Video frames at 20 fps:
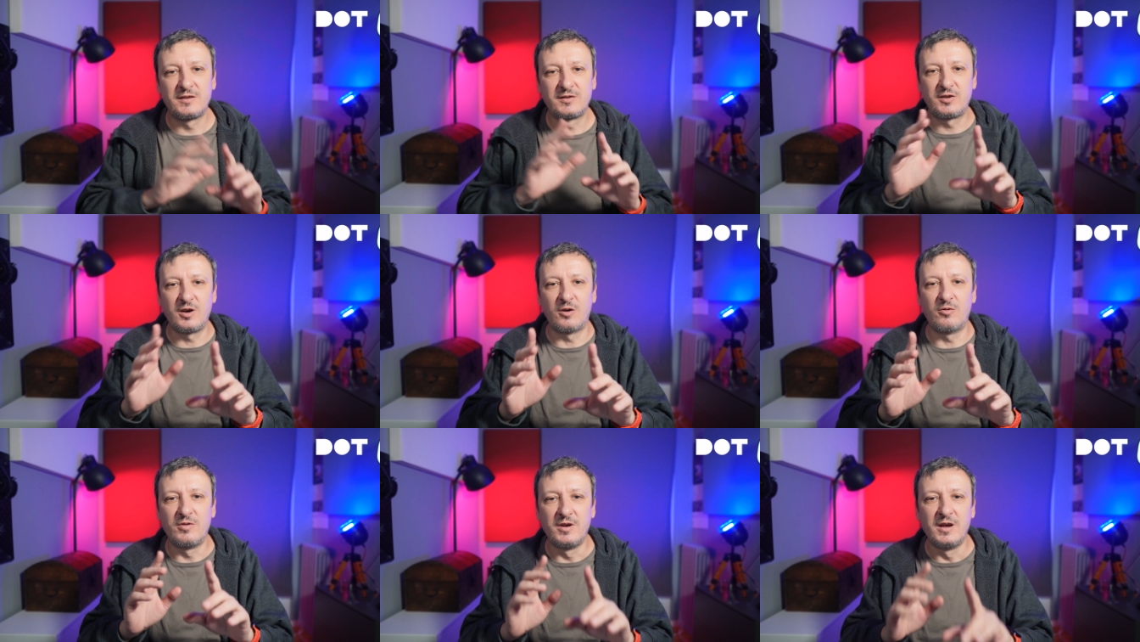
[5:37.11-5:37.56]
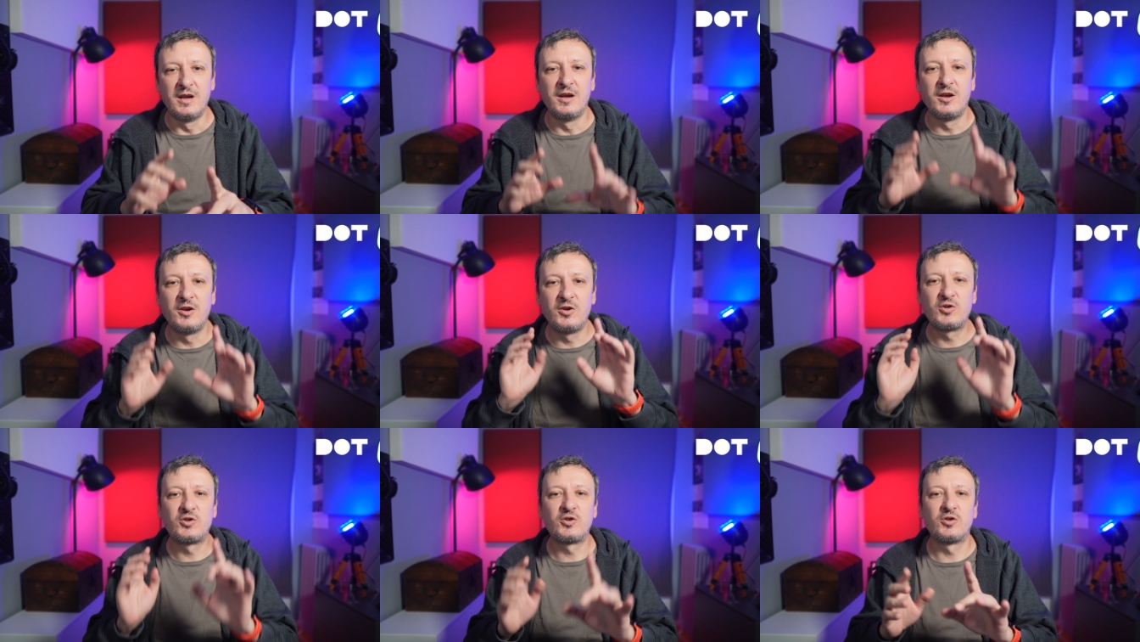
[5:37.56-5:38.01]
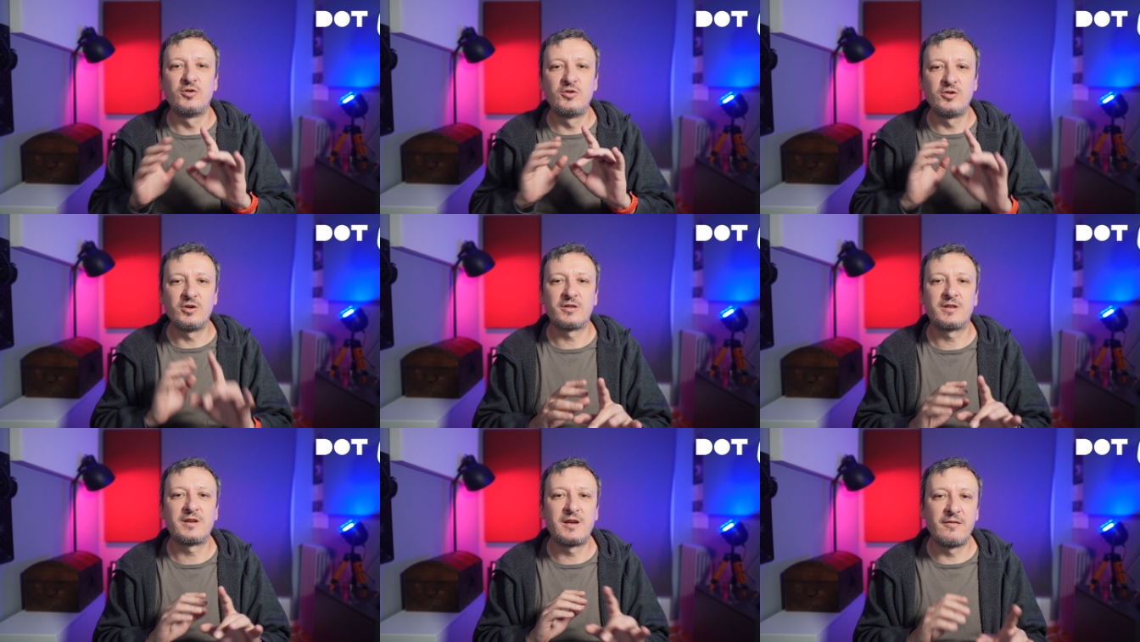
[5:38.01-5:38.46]
So you
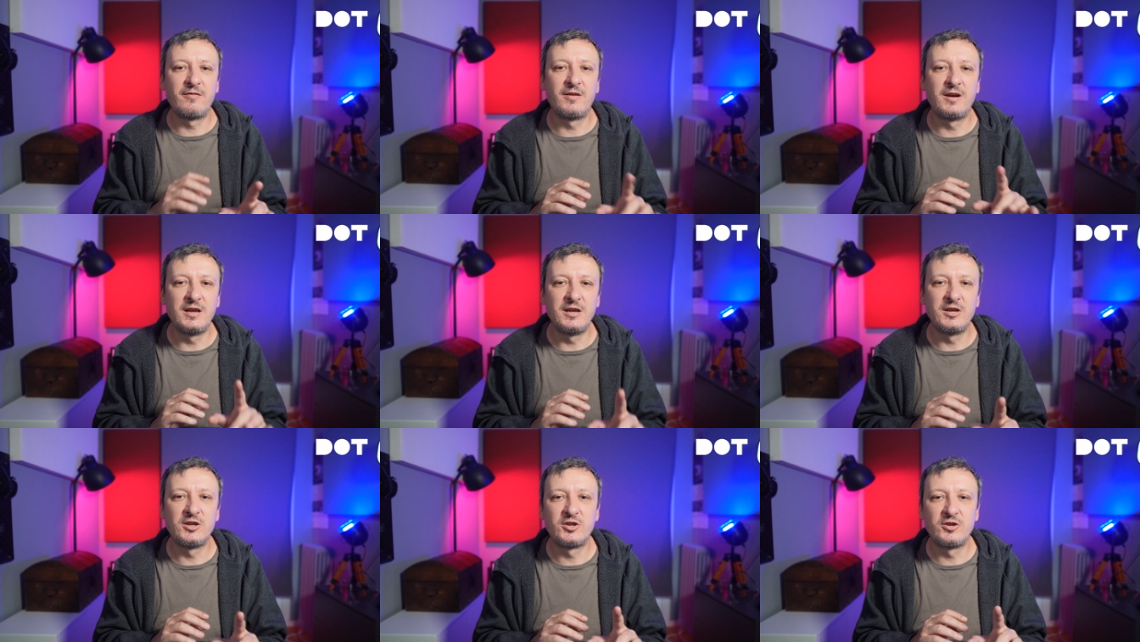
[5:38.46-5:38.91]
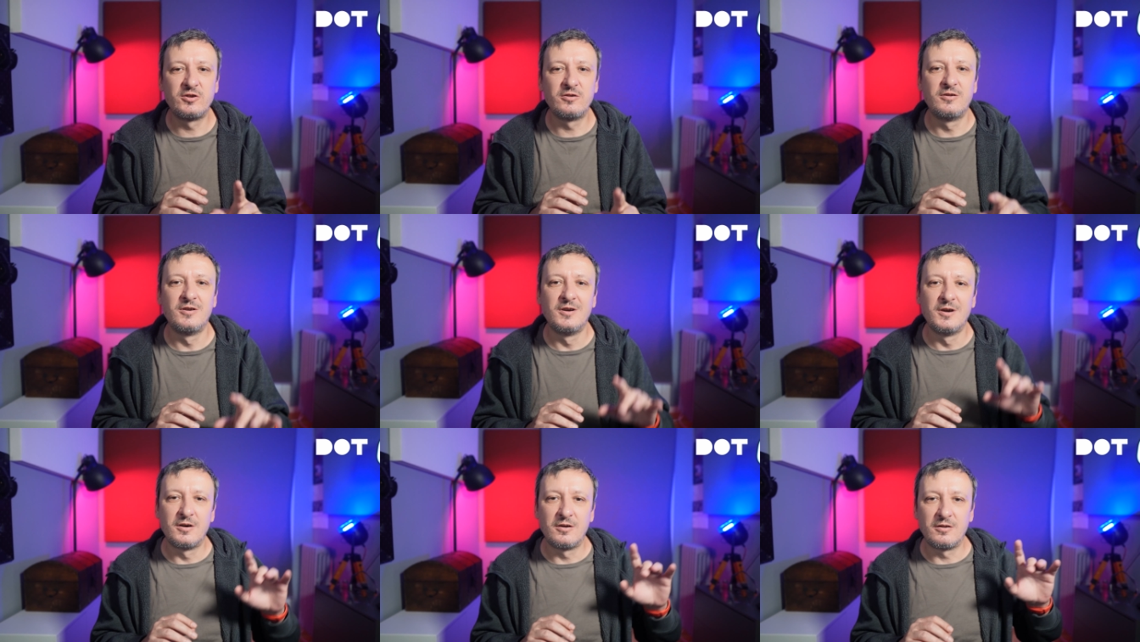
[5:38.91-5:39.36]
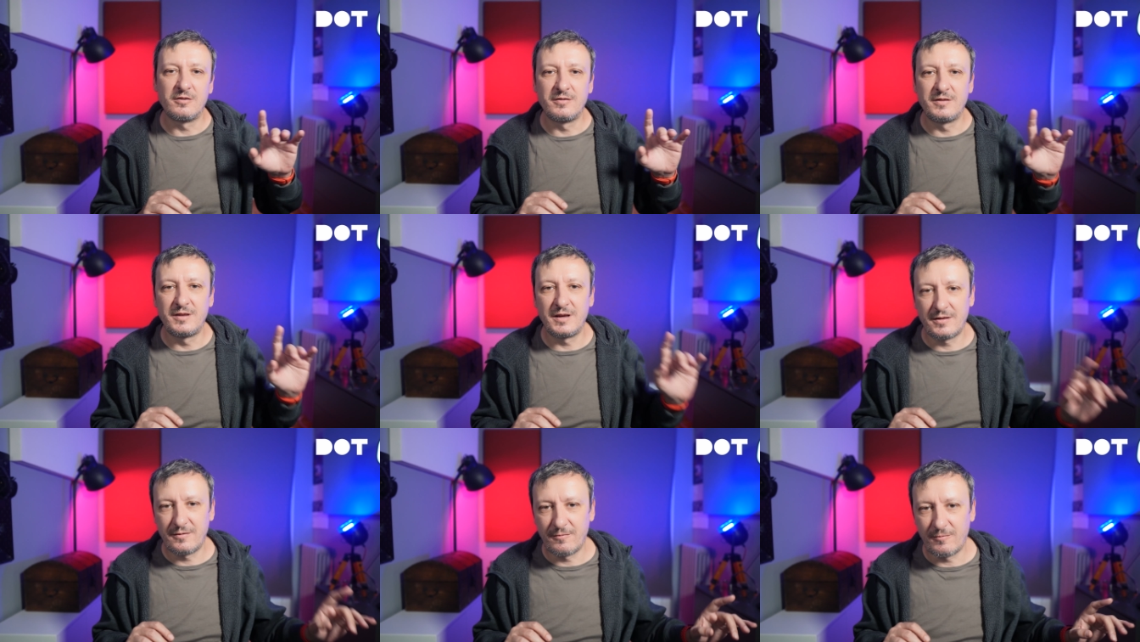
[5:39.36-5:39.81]
should not have an issue
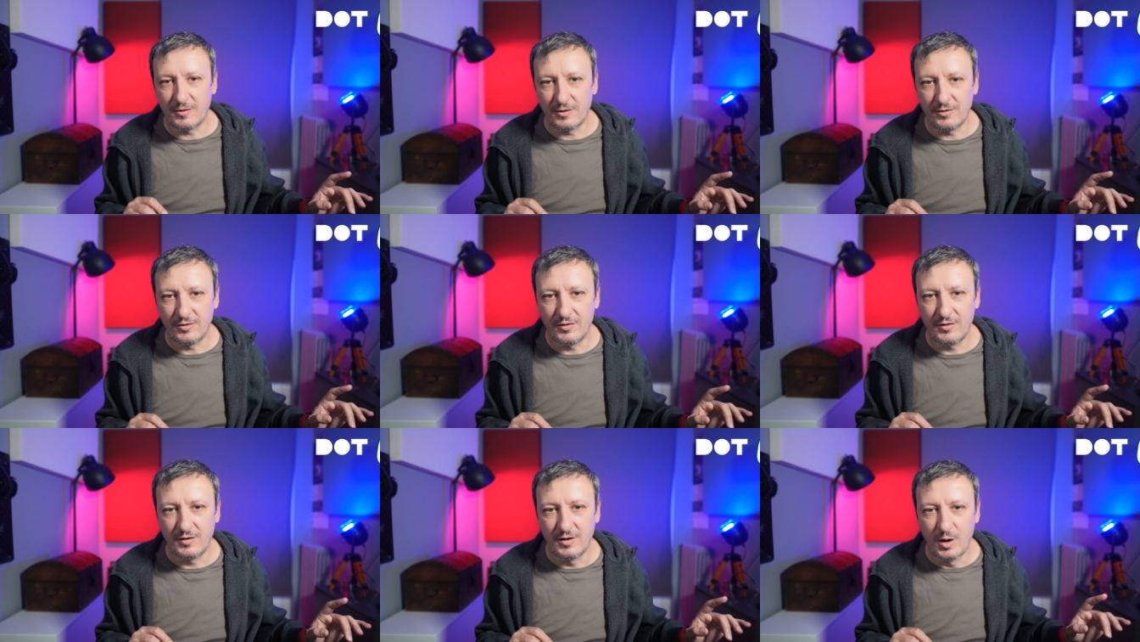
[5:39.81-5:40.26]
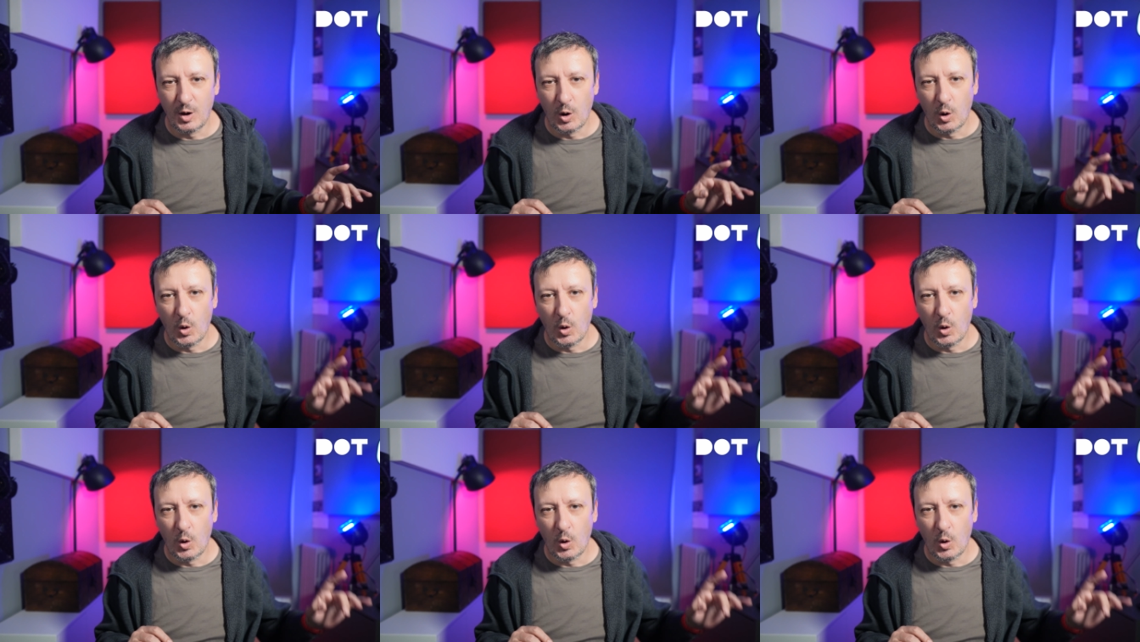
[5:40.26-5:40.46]
on that front.